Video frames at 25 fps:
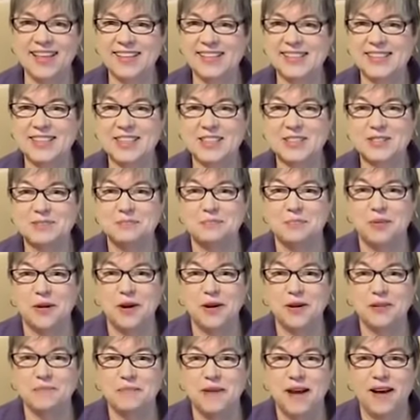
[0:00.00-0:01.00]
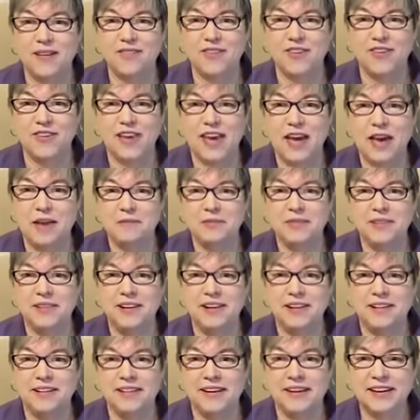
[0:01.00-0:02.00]
It's just part of my
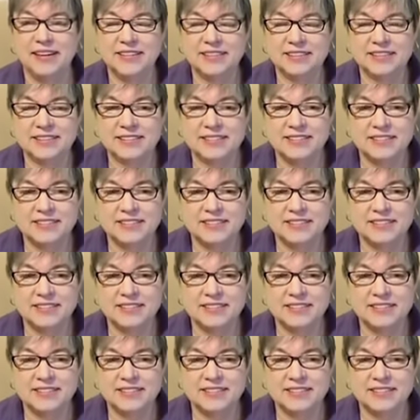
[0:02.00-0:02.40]
vocabulary.